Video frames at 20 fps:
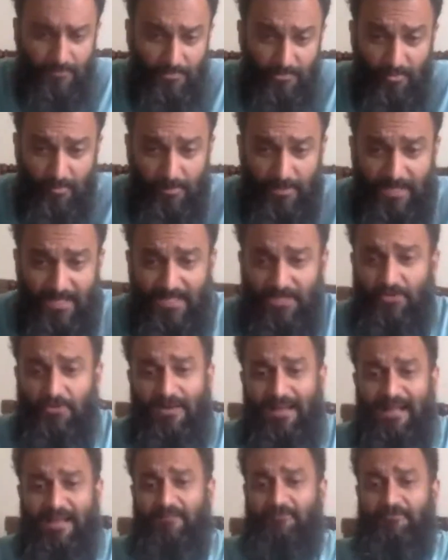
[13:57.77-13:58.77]
Dubai, you
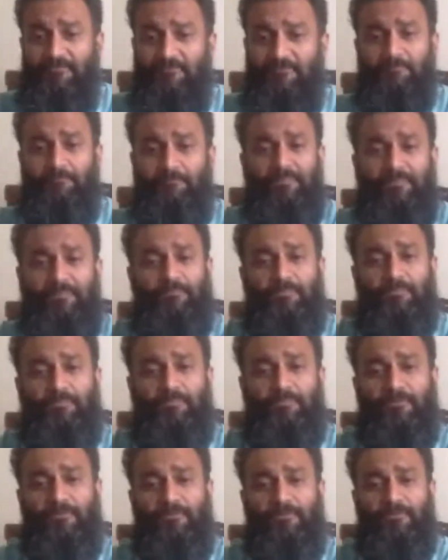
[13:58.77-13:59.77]
have people
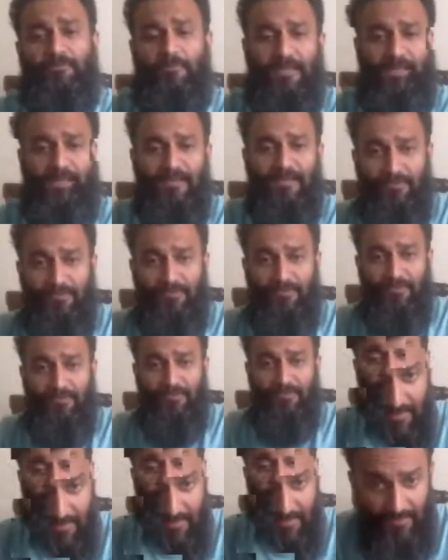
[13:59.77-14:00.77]
from everywhere there.